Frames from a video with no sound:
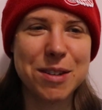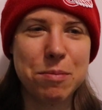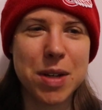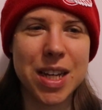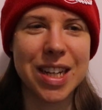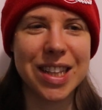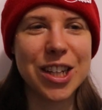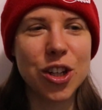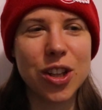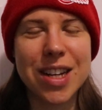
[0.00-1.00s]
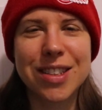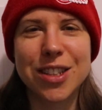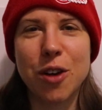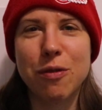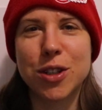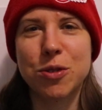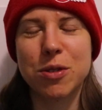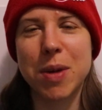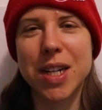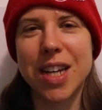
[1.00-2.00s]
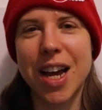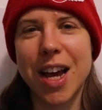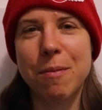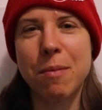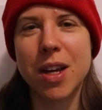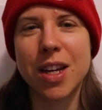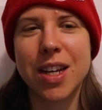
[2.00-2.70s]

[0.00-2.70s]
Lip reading: being a little less selfish with my time